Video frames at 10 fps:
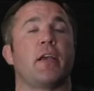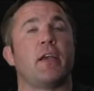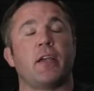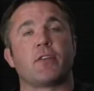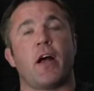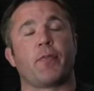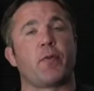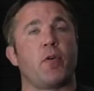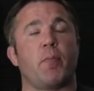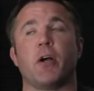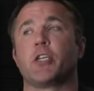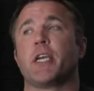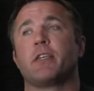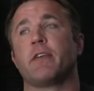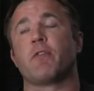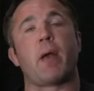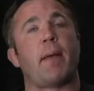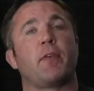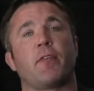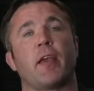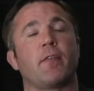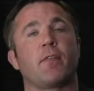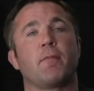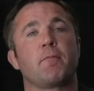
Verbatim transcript: eh, is not thrown a punch. He hasn't even wrapped his hands.